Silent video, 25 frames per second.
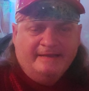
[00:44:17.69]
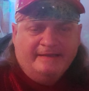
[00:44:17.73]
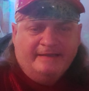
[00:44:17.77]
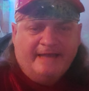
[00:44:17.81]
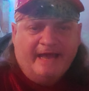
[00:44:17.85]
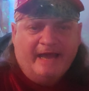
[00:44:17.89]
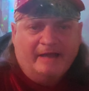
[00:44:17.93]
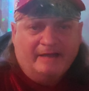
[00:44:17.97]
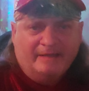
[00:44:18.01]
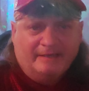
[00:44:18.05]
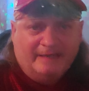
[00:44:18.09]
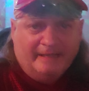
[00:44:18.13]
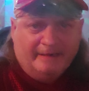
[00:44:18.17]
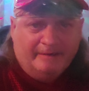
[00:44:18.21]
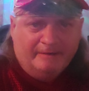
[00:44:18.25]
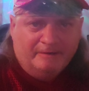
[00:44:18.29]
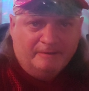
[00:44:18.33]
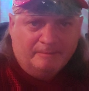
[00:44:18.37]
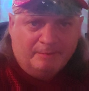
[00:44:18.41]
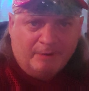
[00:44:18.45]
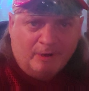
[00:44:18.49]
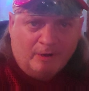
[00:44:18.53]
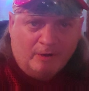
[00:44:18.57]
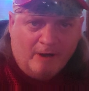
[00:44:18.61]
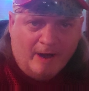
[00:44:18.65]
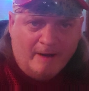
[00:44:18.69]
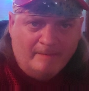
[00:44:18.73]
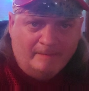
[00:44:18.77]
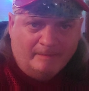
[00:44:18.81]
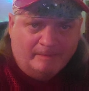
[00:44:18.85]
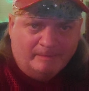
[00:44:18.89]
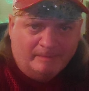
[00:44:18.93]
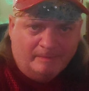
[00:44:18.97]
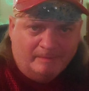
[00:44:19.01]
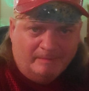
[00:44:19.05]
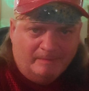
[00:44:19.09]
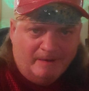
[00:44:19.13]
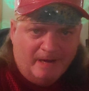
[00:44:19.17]
calculator and
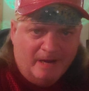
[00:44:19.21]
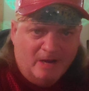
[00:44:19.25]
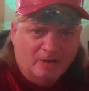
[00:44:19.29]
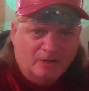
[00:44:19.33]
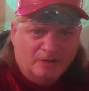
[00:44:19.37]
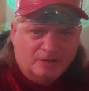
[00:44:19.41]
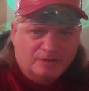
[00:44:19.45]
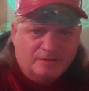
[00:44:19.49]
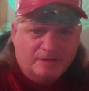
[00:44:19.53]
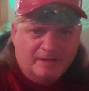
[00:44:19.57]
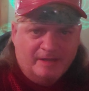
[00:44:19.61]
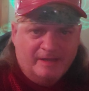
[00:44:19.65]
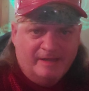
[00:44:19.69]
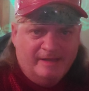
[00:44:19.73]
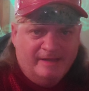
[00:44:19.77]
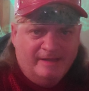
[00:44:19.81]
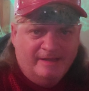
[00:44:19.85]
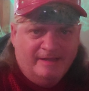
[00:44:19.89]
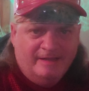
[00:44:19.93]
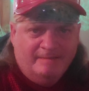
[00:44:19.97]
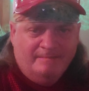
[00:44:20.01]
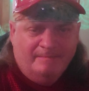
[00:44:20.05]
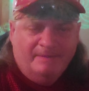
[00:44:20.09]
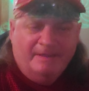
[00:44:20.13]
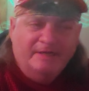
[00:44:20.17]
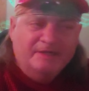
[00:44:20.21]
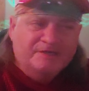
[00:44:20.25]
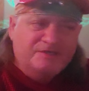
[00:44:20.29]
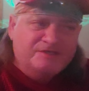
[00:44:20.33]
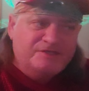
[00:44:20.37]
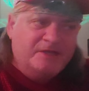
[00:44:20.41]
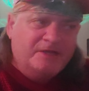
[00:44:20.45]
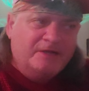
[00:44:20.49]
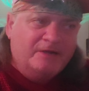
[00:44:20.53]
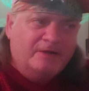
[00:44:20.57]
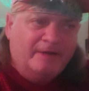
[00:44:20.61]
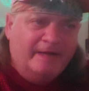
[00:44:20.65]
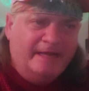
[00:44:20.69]
programmable modes being a
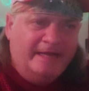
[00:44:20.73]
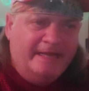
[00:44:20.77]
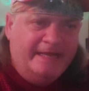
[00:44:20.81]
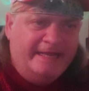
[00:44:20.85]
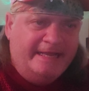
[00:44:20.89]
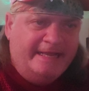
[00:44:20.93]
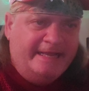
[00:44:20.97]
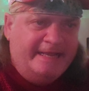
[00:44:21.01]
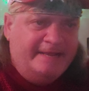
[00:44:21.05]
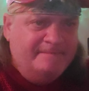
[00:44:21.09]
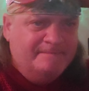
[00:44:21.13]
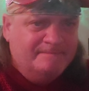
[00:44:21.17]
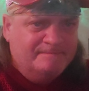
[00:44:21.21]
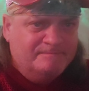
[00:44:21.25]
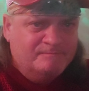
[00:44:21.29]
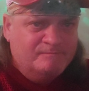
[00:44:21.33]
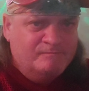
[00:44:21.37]
0E